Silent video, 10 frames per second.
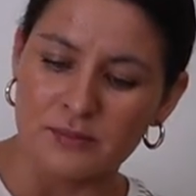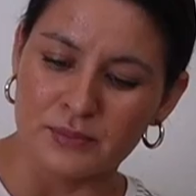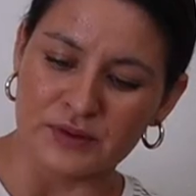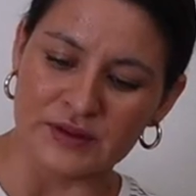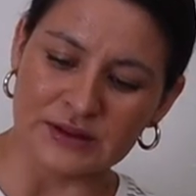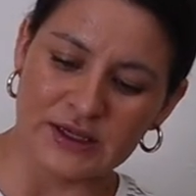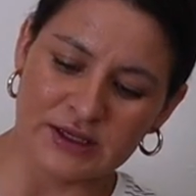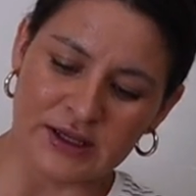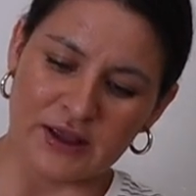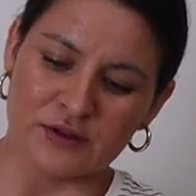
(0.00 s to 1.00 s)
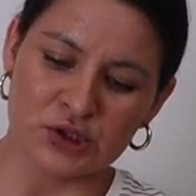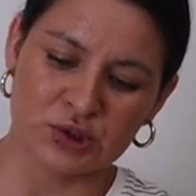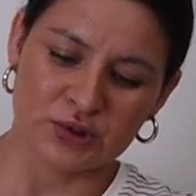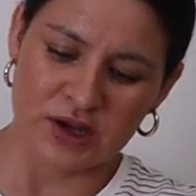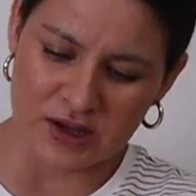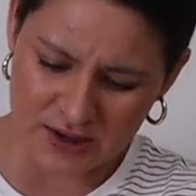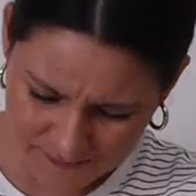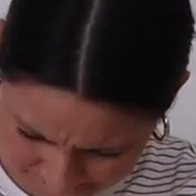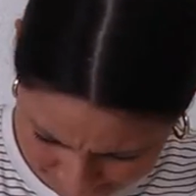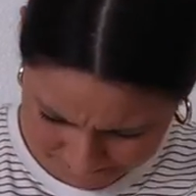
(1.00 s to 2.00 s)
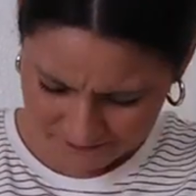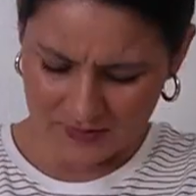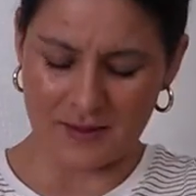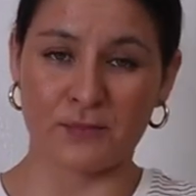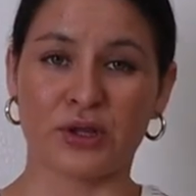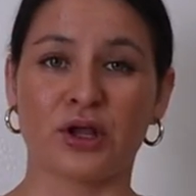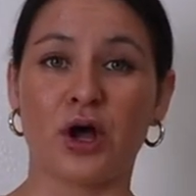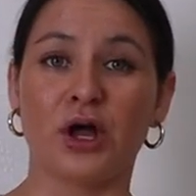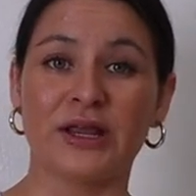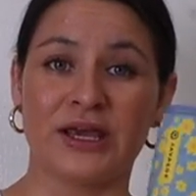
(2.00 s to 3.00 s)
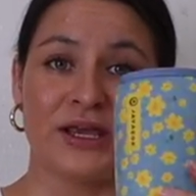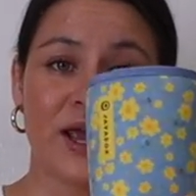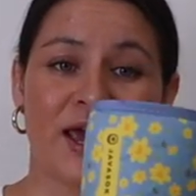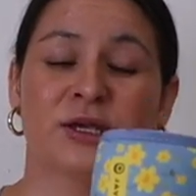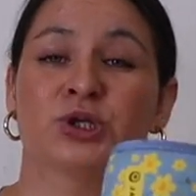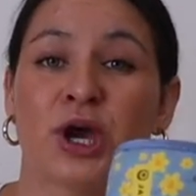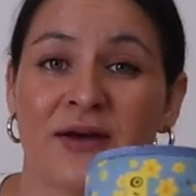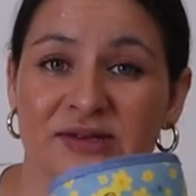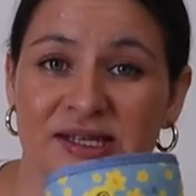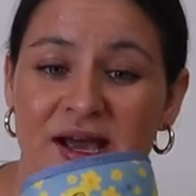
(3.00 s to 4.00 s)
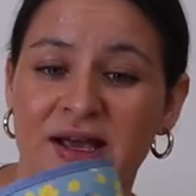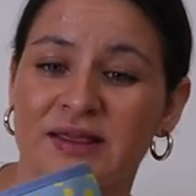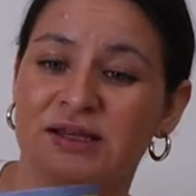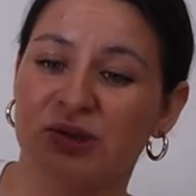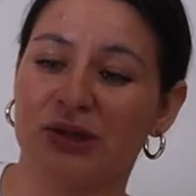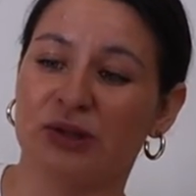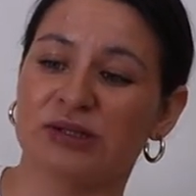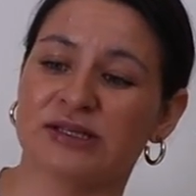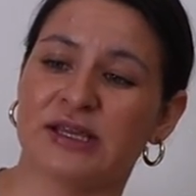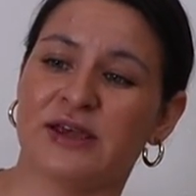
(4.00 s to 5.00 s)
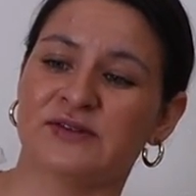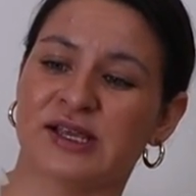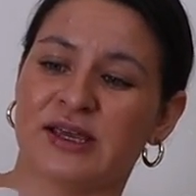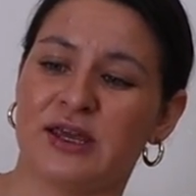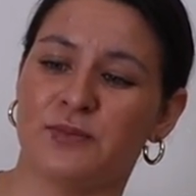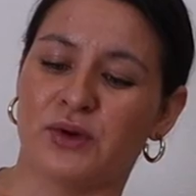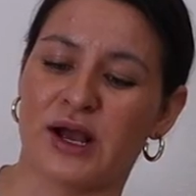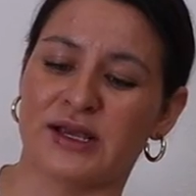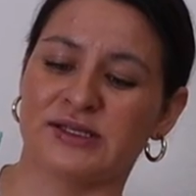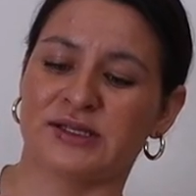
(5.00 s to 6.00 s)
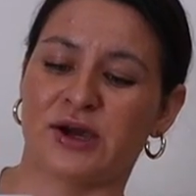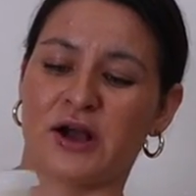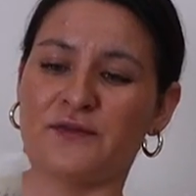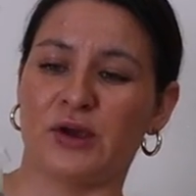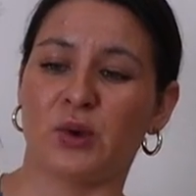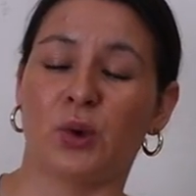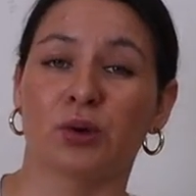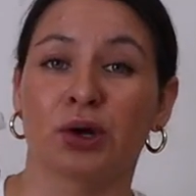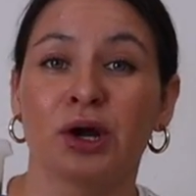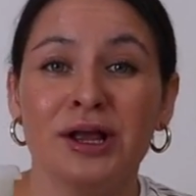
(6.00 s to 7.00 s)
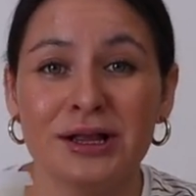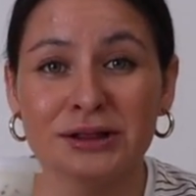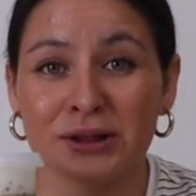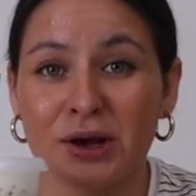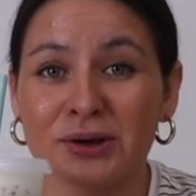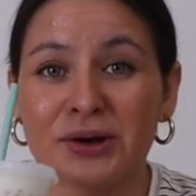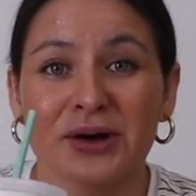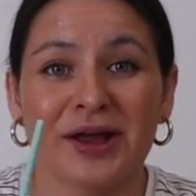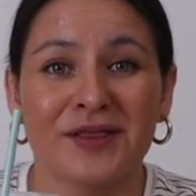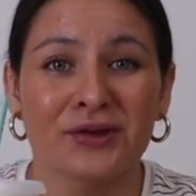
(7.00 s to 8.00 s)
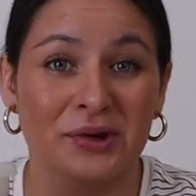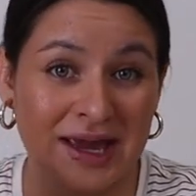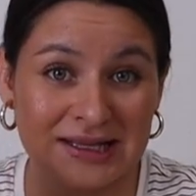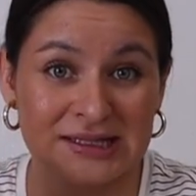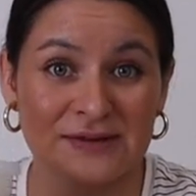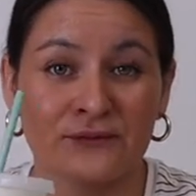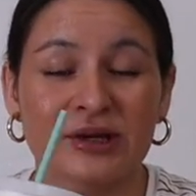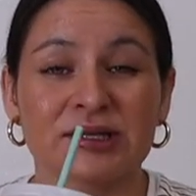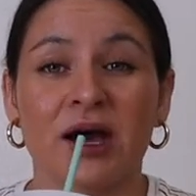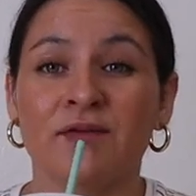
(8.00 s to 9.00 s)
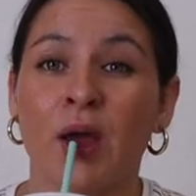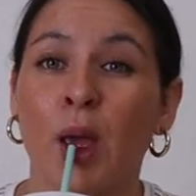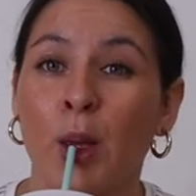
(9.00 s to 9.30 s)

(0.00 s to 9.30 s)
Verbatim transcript: put the lid and the straw, put it all in a JavaSok. These are little sleeves that keep your iced coffee colder longer and then your hand doesn't freeze off.